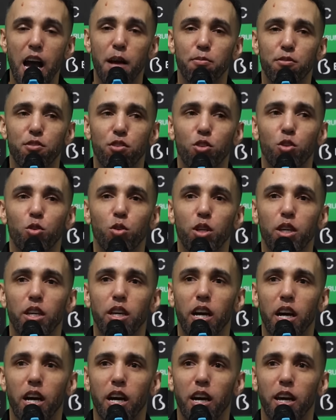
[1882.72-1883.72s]
Absolutely.
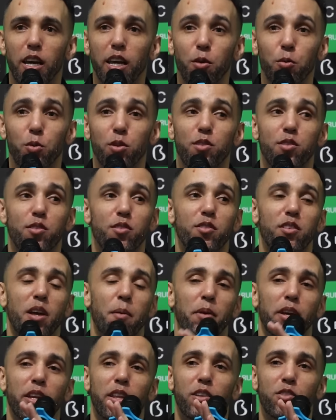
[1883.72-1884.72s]
He was,
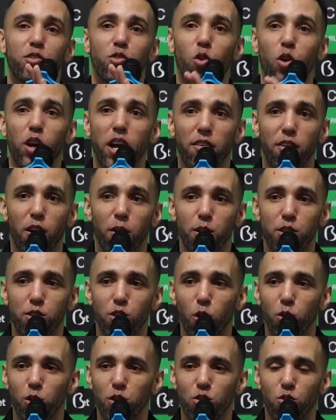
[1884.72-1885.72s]
I mean, the story, I've always
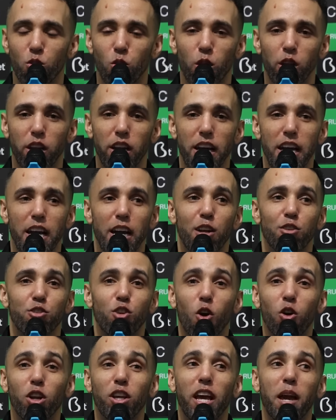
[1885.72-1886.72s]
told the story.
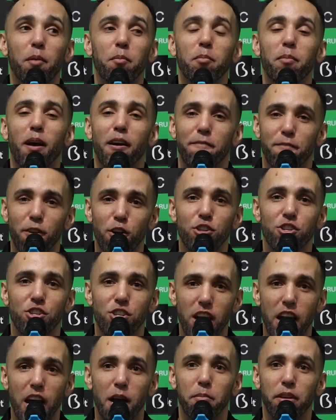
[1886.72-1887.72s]
Tony gave me my first
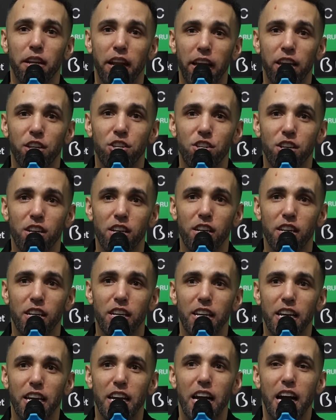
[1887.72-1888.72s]
job in Asia.
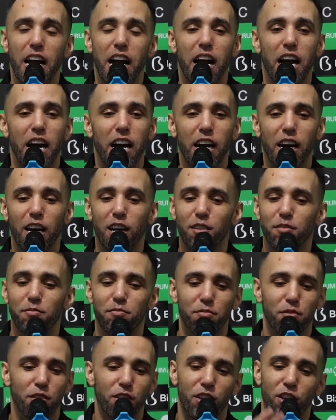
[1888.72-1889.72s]

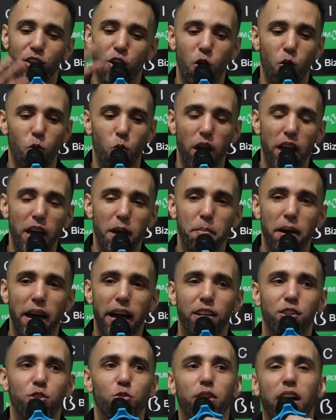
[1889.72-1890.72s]
Go way
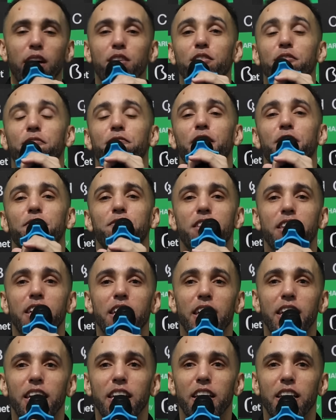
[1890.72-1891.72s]
back,
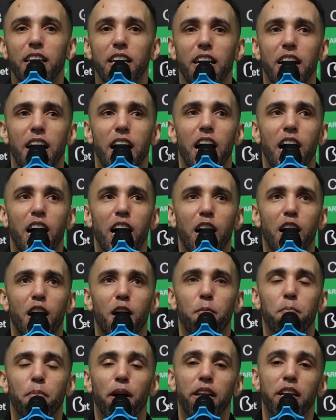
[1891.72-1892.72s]
2015.
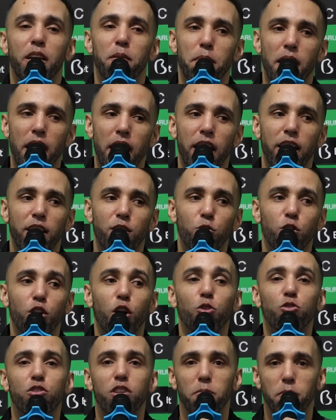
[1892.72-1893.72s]
A buddy of mine who
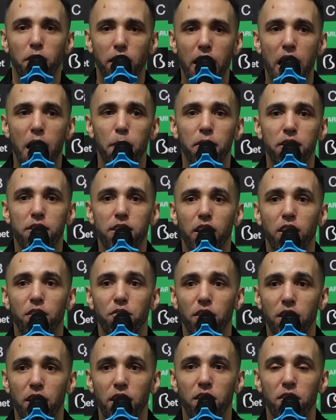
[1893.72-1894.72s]
coached at Maccabi Tel
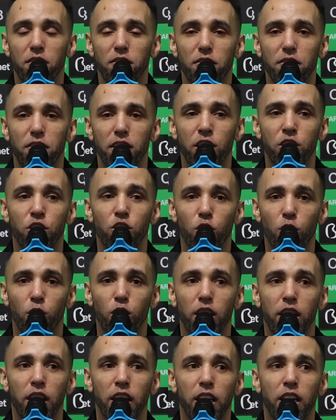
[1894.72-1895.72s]
Aviv in
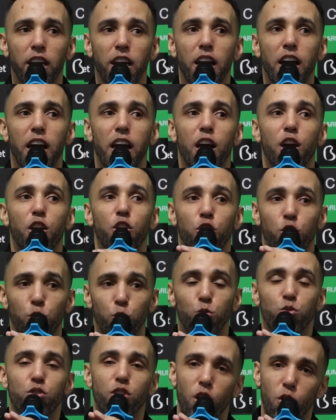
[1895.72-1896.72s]
EuroLeague
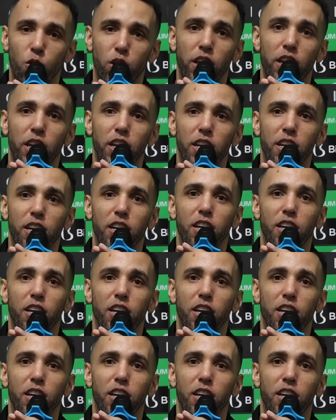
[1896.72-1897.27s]
knew Tony,